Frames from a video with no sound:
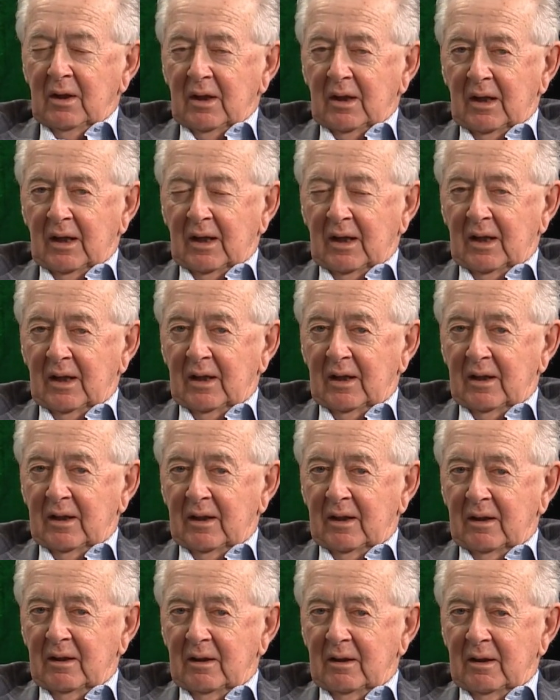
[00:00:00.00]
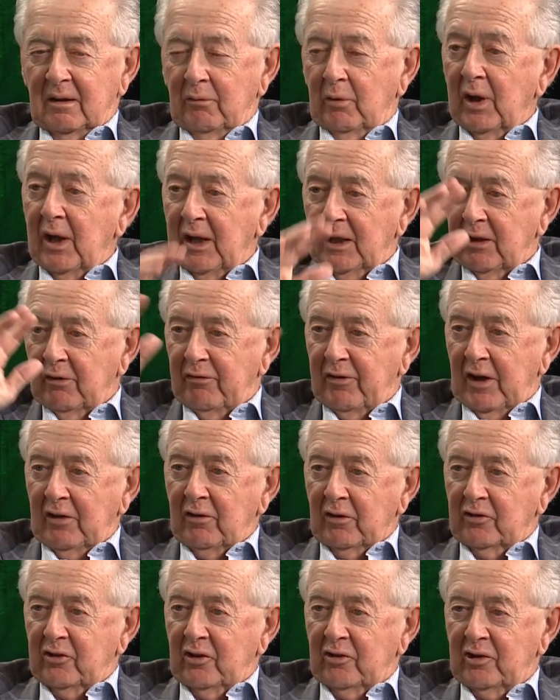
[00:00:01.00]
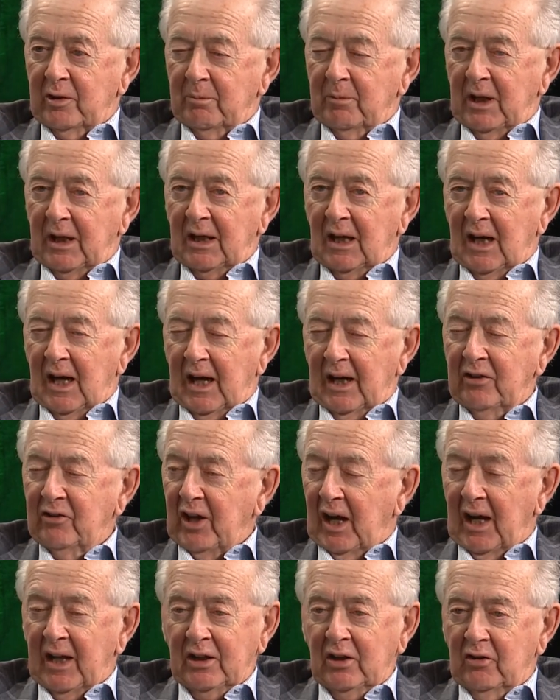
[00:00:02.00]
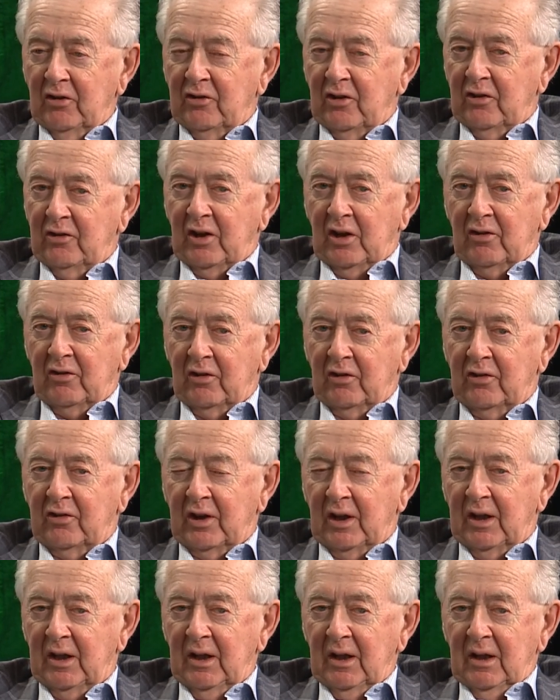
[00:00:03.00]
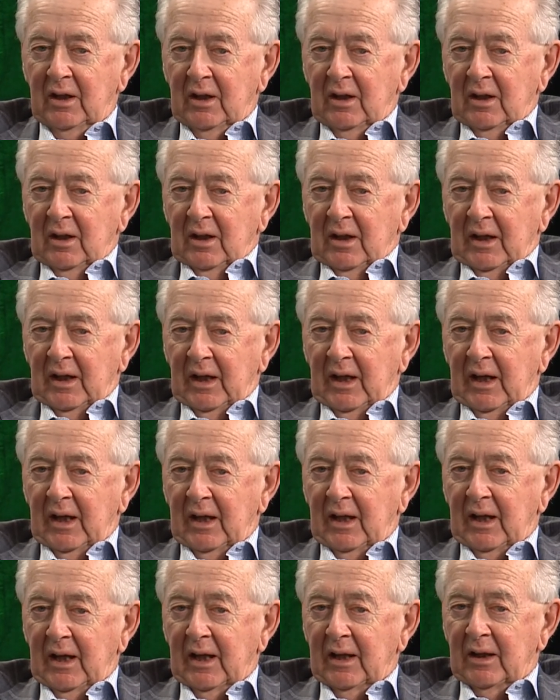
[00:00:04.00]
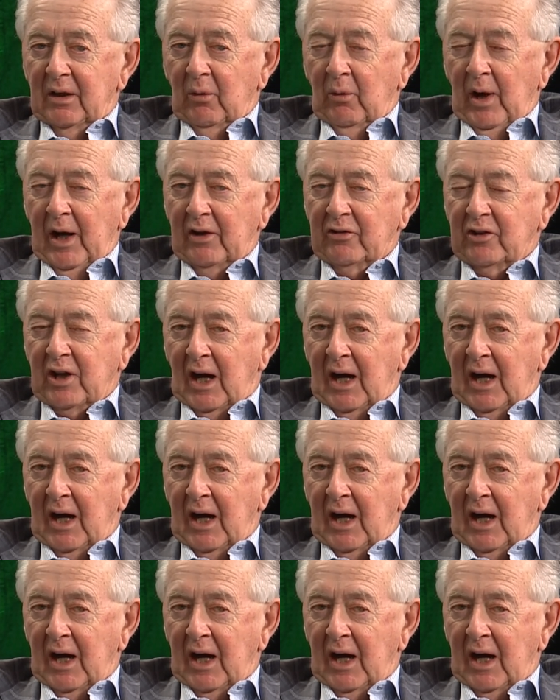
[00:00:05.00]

in the federal system declines, and there's this interest in the West.